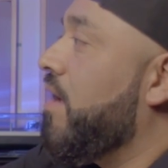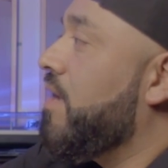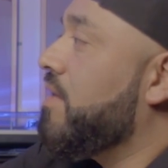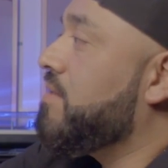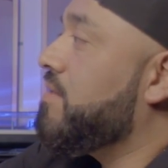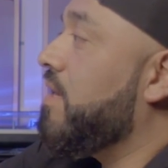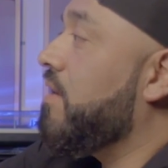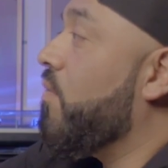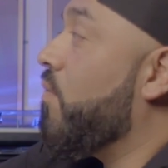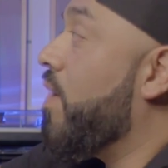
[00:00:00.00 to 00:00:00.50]

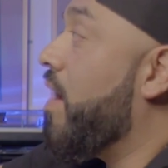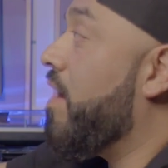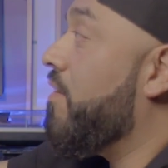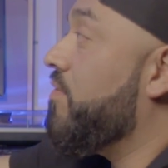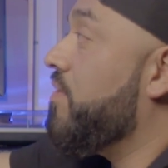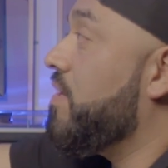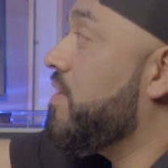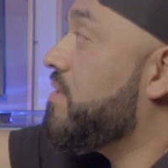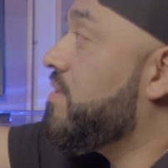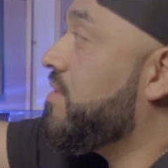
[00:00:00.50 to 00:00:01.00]
and saying,
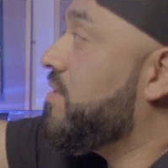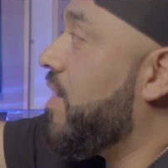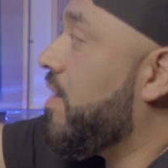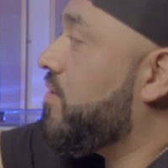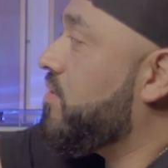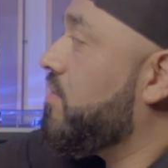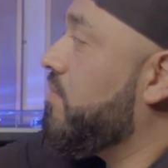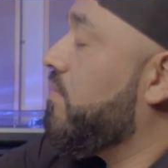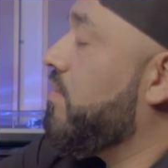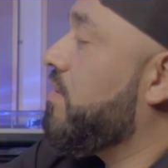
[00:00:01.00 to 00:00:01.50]
wow, this
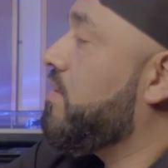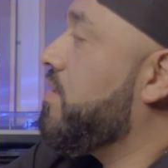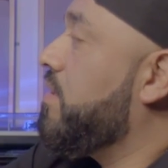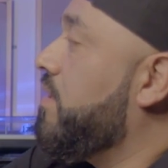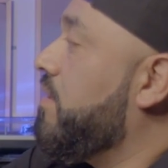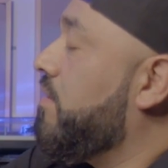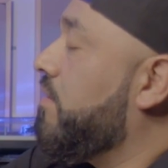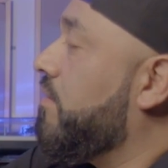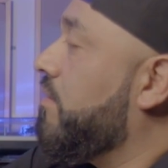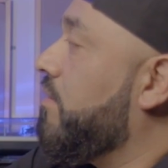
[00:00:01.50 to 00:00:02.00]
section works
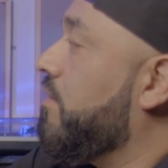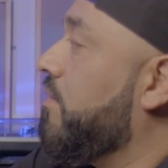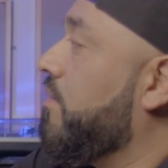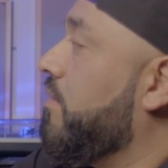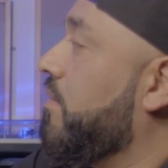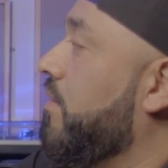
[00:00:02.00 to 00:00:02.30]
here.